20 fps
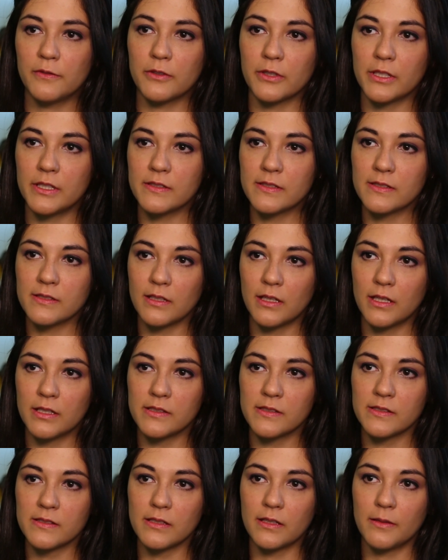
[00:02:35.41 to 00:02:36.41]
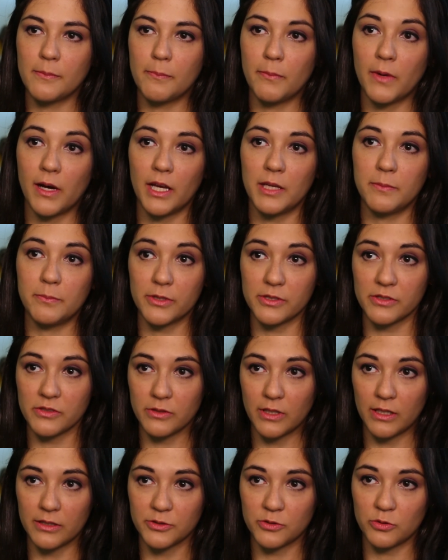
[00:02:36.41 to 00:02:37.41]
For instance, my
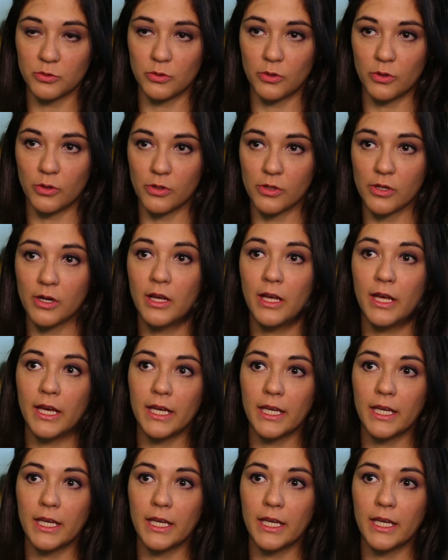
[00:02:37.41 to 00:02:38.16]
personal tutor